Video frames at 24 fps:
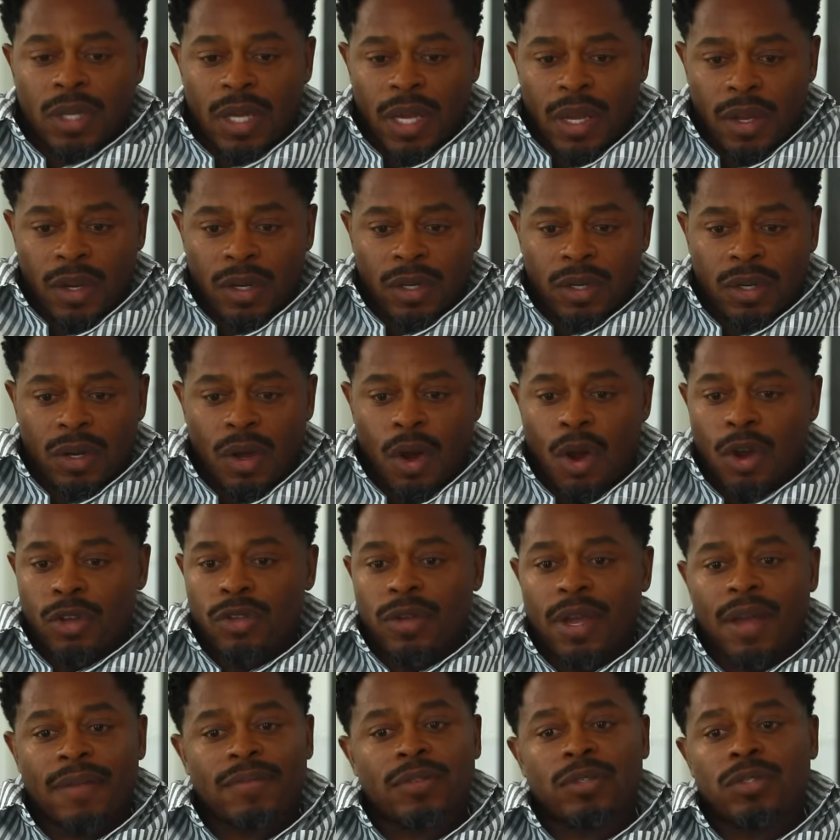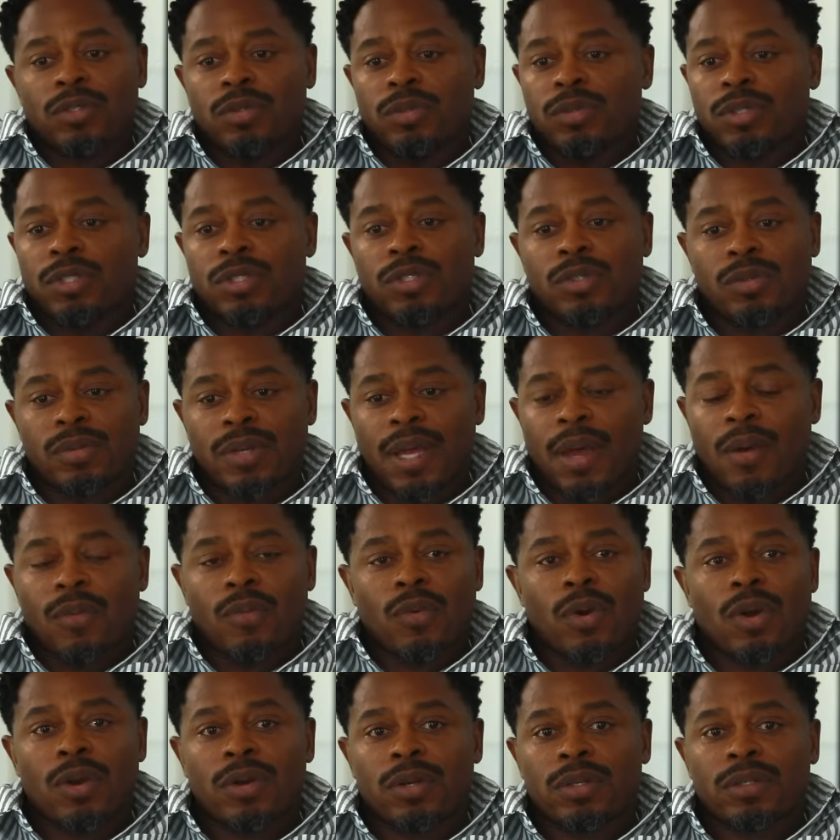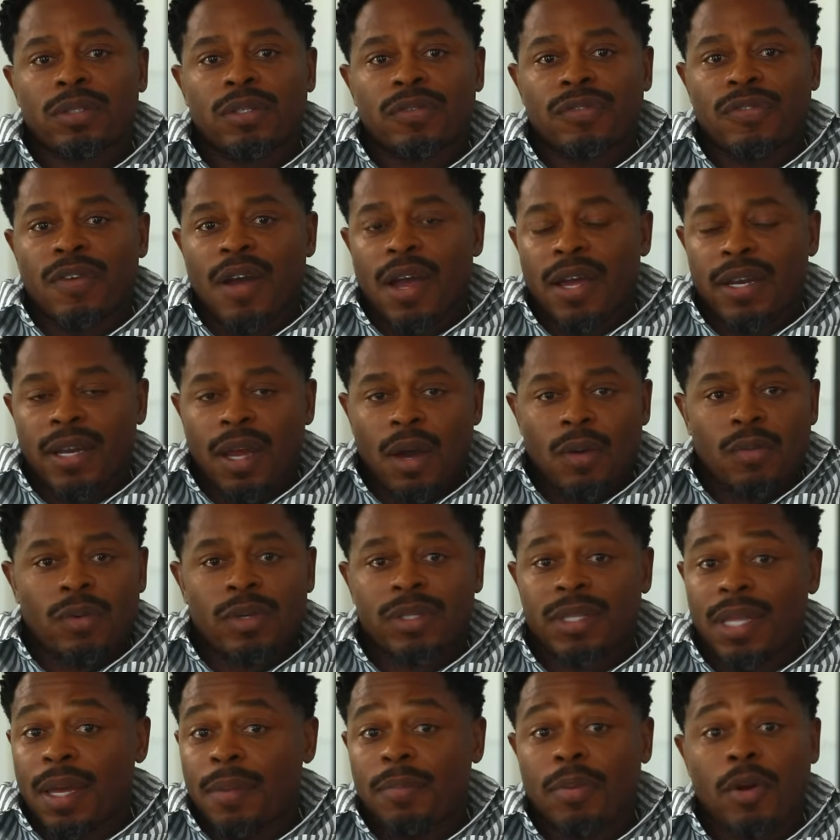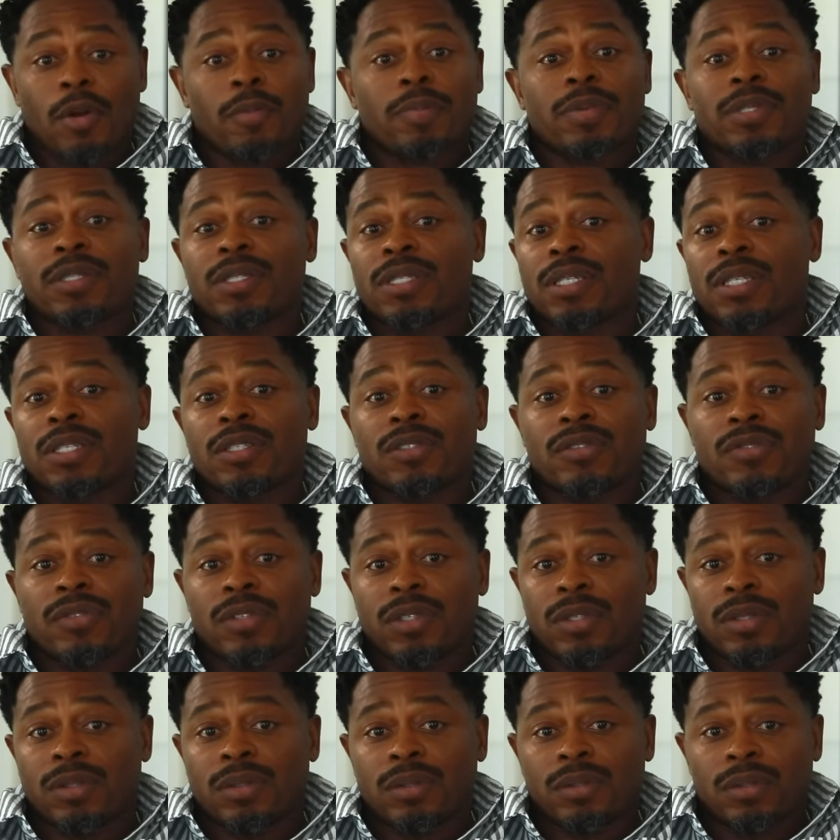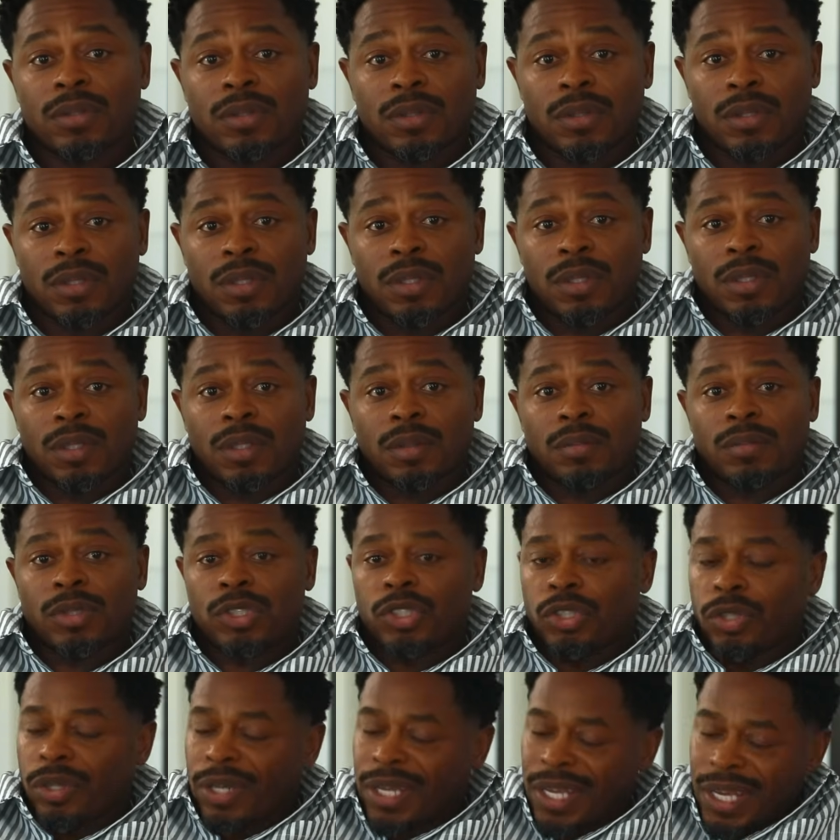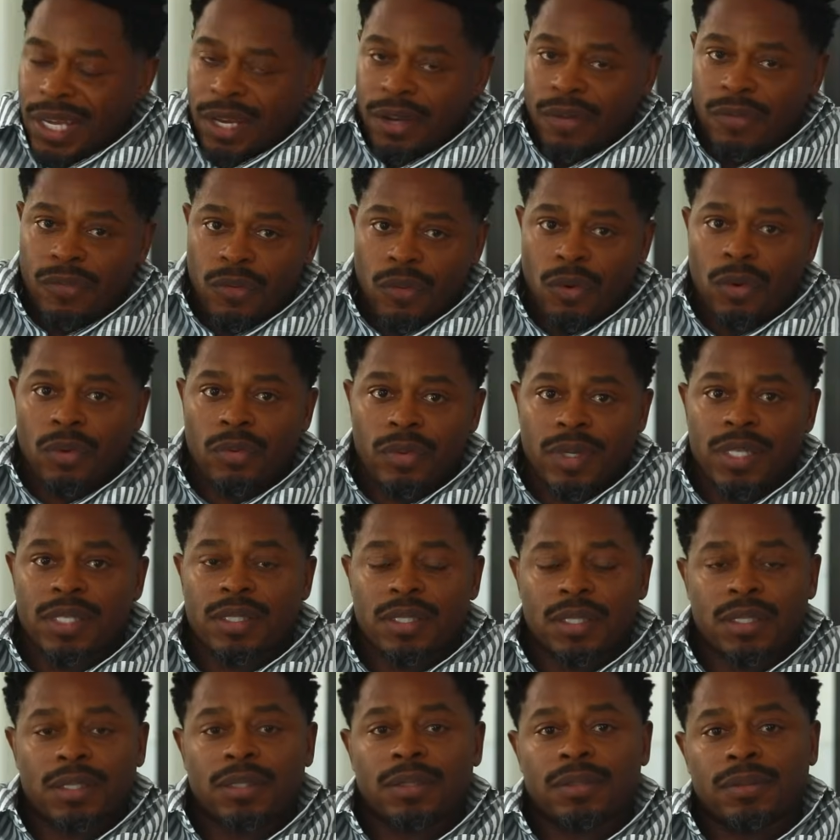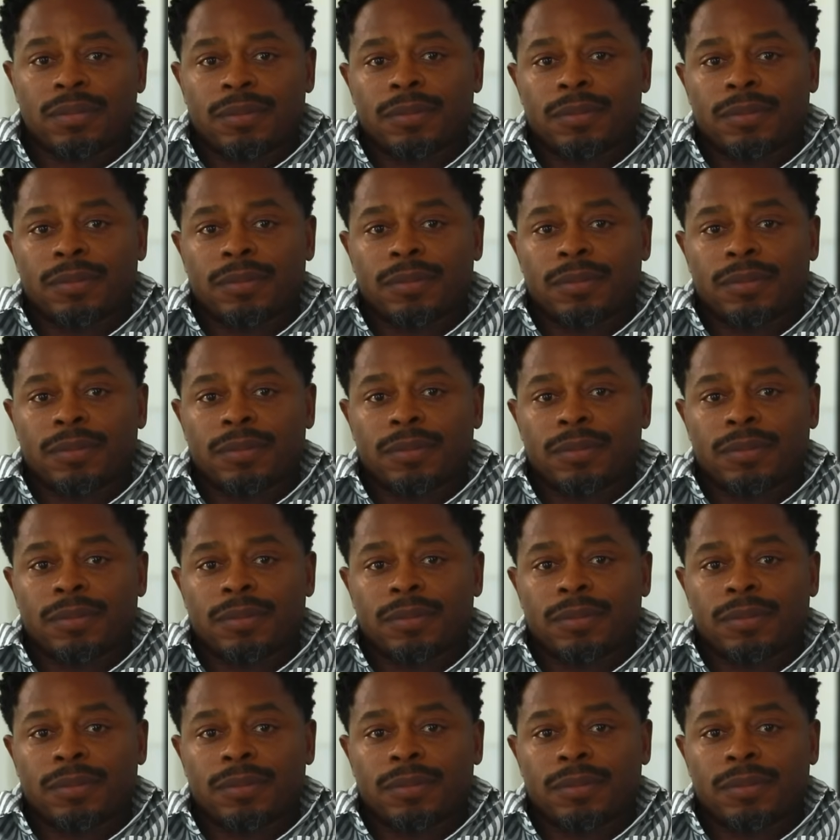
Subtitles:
And all you have to do is do that work to find out what that purpose is for you. But you're here for a reason,